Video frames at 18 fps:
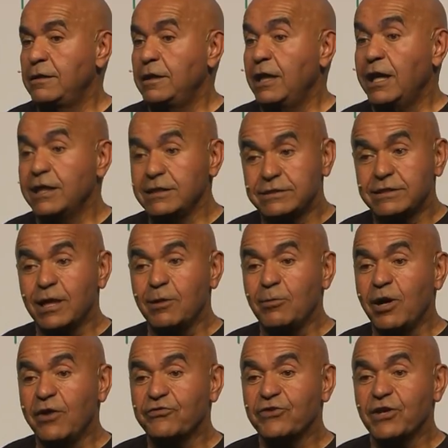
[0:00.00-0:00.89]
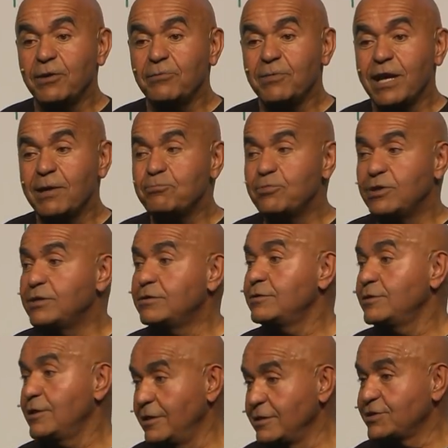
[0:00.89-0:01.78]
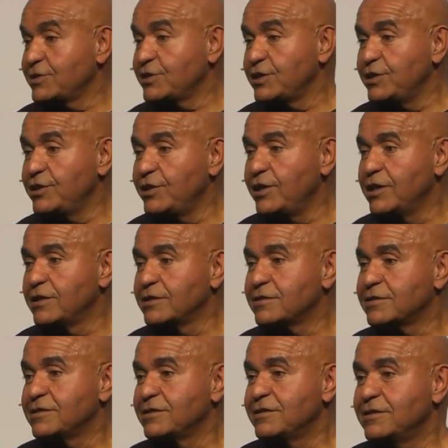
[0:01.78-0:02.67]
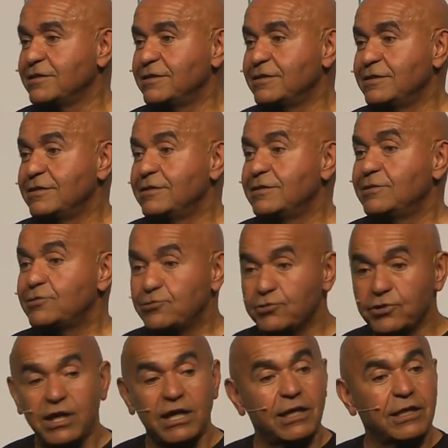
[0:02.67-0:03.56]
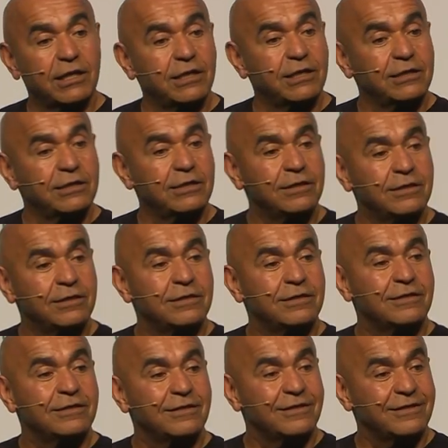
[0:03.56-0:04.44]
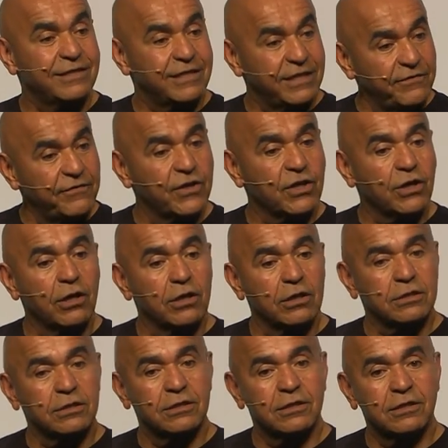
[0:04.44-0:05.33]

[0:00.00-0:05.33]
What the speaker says: And some of them have been real serious, really difficult.